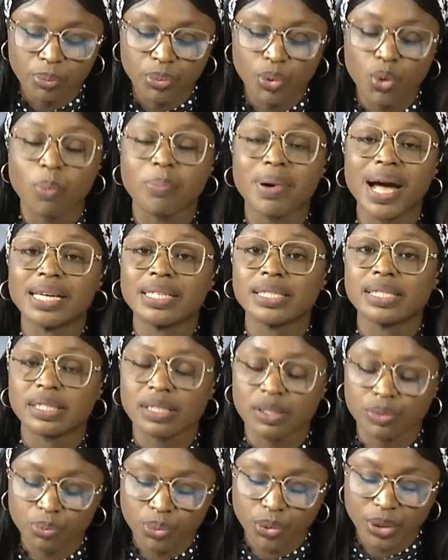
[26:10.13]

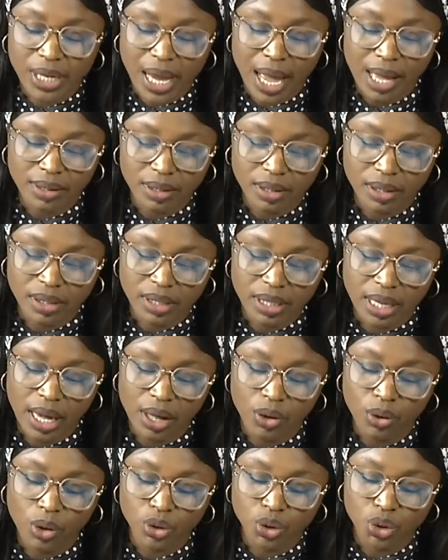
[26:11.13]
pro-Palestine protesters
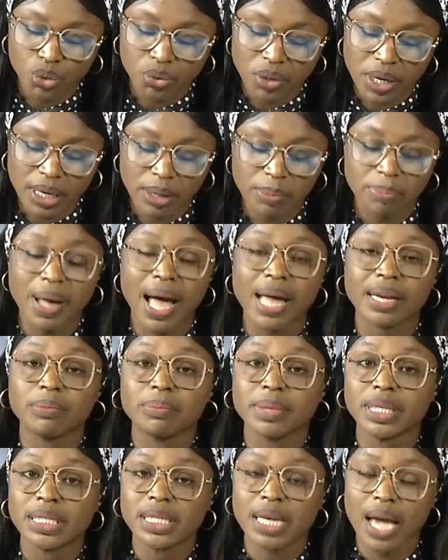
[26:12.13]
scale Australia
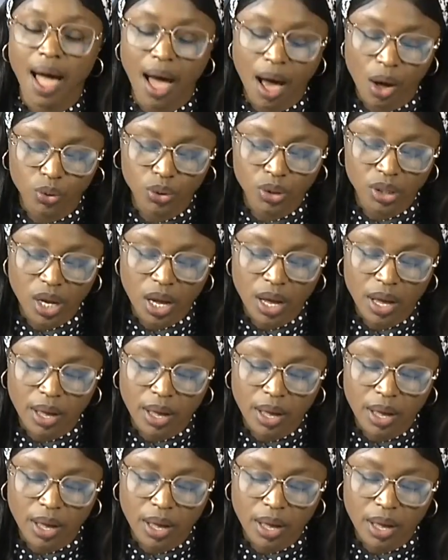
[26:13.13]
Parliament House,